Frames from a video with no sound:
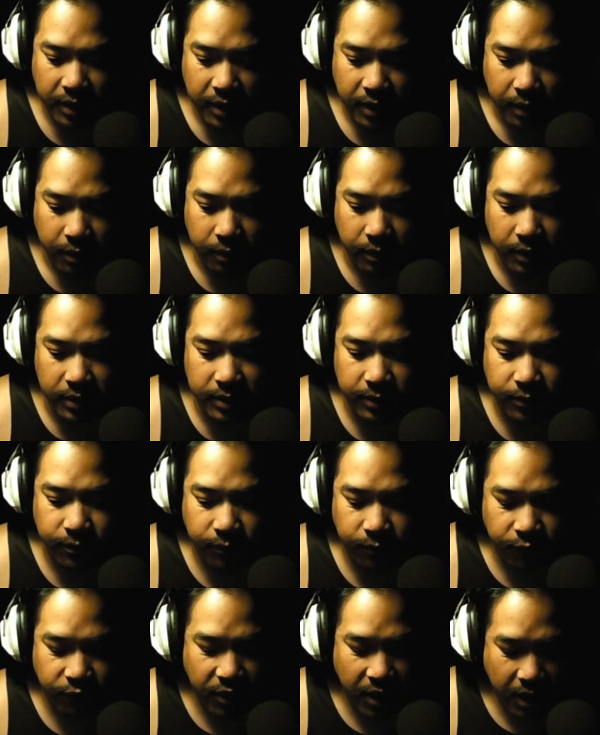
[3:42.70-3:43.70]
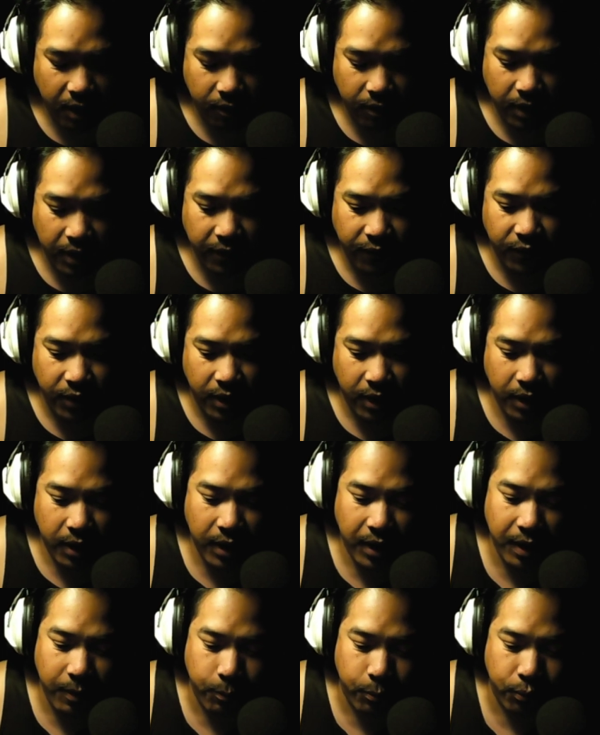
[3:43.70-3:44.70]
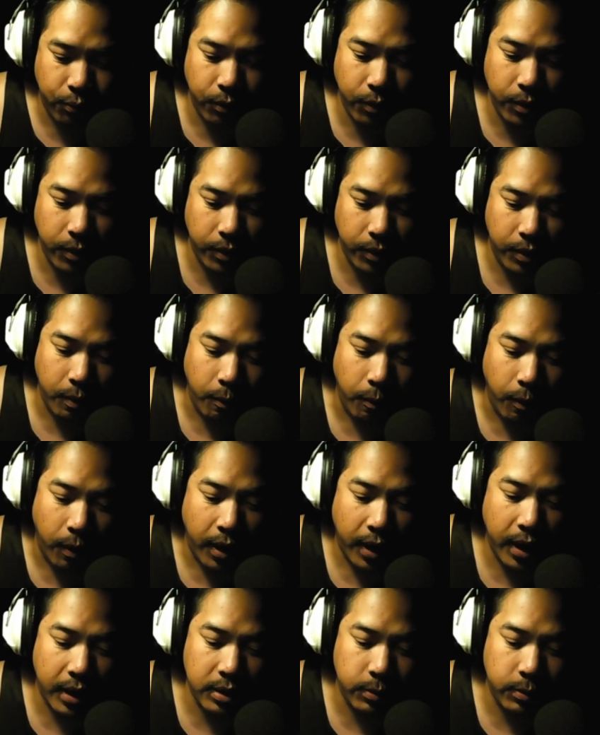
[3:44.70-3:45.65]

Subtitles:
was very, very brutal to watch